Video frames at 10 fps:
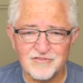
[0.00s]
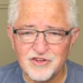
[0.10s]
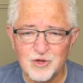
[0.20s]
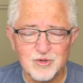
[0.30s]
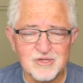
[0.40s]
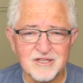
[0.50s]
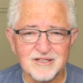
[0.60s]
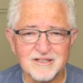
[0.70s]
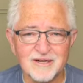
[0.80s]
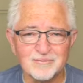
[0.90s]
views
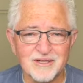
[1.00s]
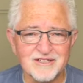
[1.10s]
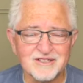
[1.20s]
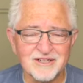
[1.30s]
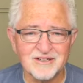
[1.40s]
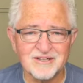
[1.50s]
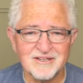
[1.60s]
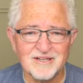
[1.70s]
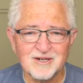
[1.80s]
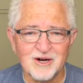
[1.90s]
that take place on,
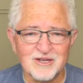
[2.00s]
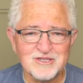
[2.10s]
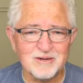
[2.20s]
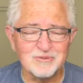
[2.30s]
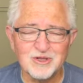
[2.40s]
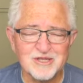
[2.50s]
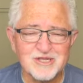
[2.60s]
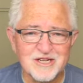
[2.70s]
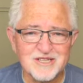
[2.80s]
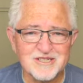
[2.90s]
on Some Good
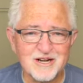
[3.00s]
Seeds.